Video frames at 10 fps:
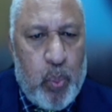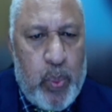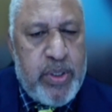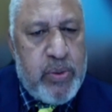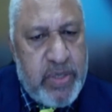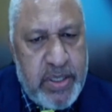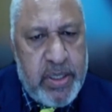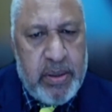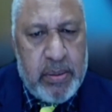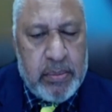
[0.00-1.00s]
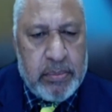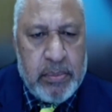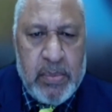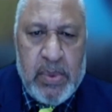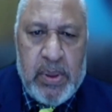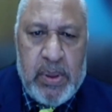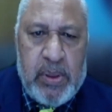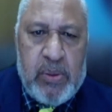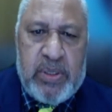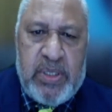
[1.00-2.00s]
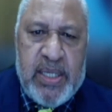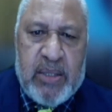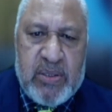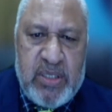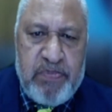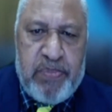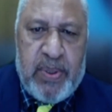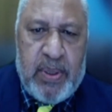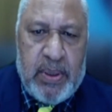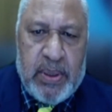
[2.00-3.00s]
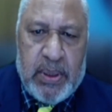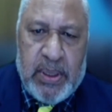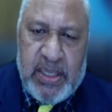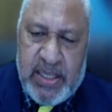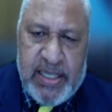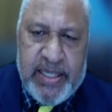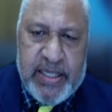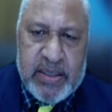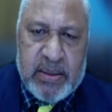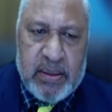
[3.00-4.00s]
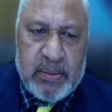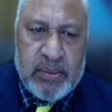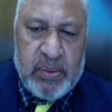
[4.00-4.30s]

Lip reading: When you read it, you'll see how simple it really is.